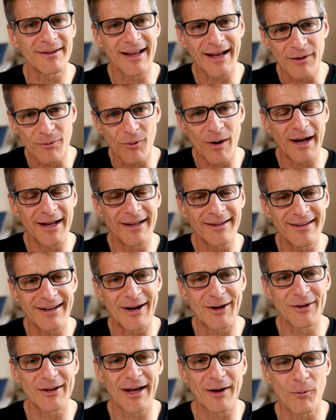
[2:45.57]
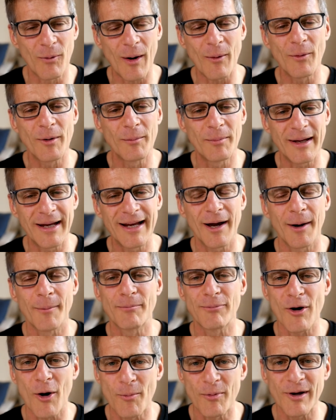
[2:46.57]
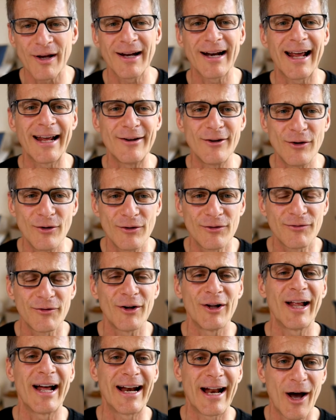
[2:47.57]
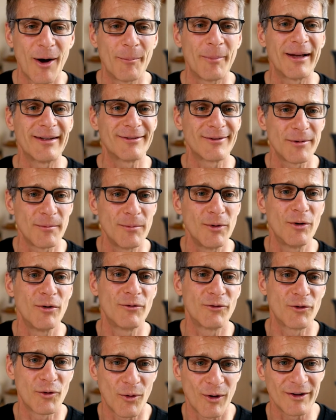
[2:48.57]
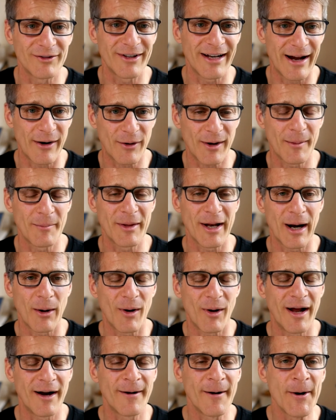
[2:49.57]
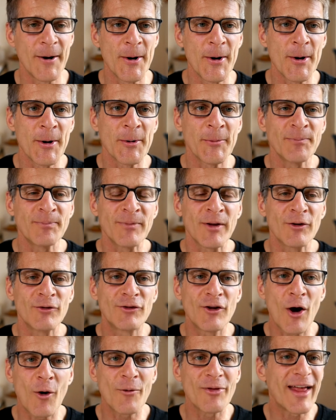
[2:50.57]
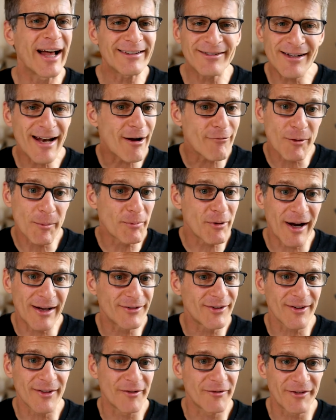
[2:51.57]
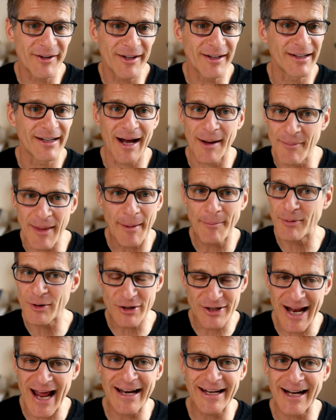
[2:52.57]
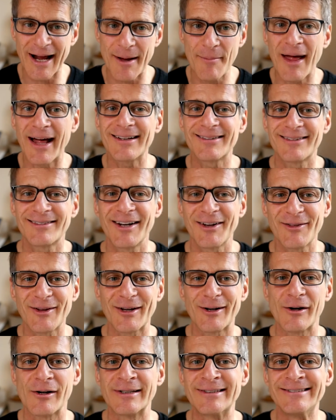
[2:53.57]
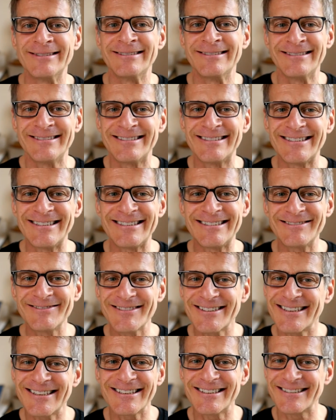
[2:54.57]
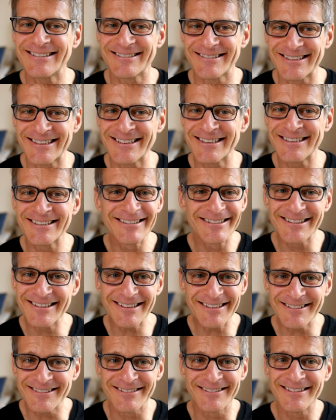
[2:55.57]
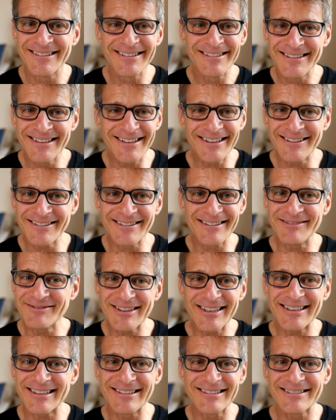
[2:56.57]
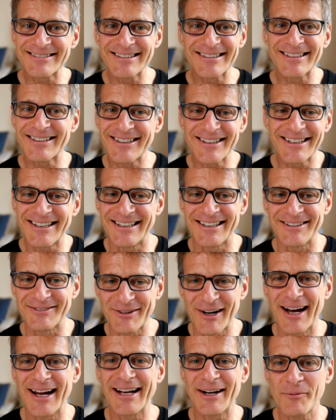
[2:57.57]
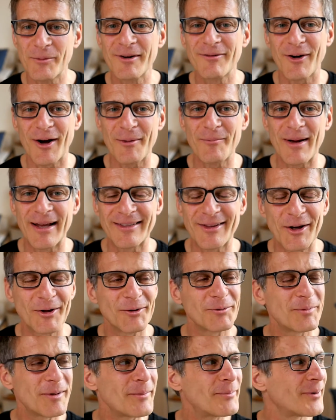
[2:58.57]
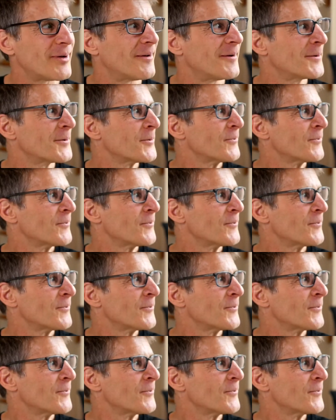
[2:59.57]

Like what, you know, like what would be appropriate and useful and help us to move towards an outcome that I want? So that's not repressing the feeling. I'm not pretending, I'm not sitting there going, uh, I'm not angry. No, no, I'm not angry at all, right? And we've all met those people.